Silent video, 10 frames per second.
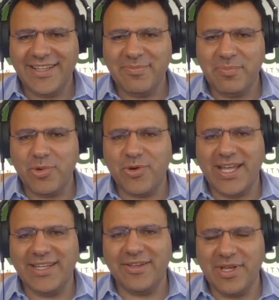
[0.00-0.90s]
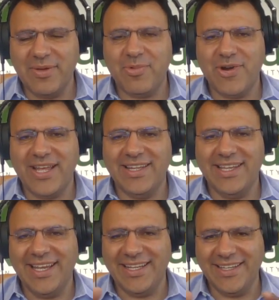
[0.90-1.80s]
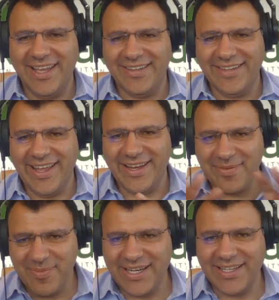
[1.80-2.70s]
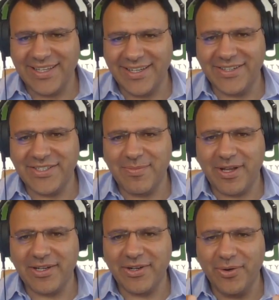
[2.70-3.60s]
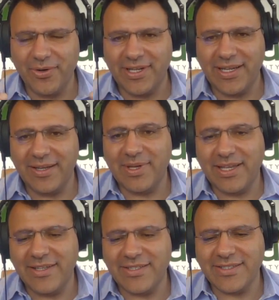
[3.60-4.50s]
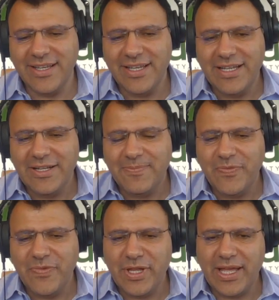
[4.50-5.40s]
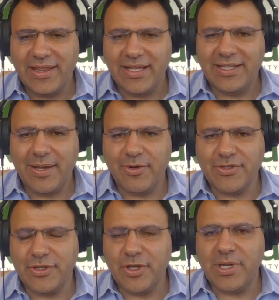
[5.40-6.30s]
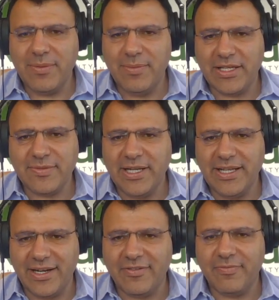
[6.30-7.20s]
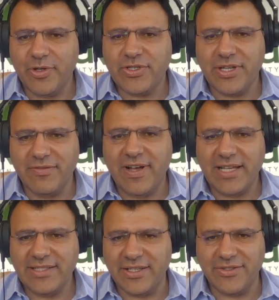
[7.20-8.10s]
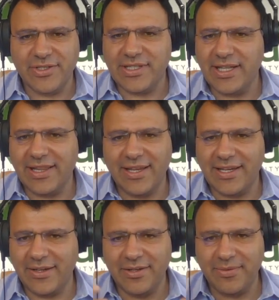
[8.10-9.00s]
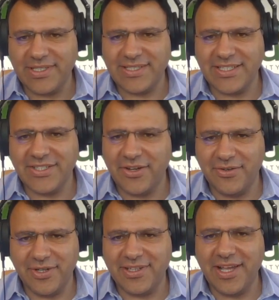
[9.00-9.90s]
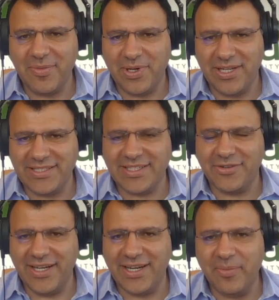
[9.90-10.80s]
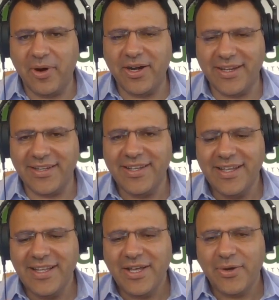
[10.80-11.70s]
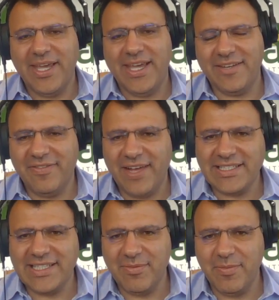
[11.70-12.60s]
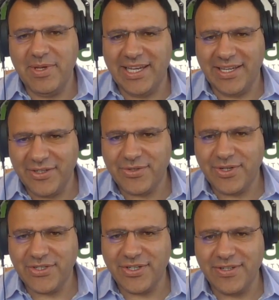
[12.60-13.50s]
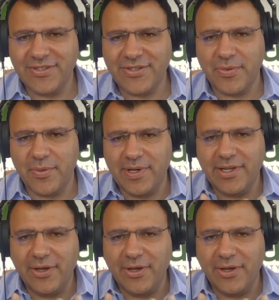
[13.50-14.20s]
brand rebranding and a big leadership on coordinating, because at that time also nobody makes money out of pushing fasting. So it's not like there were 600 companies creating a market. We had a fasting mimicking nutrition, so we were the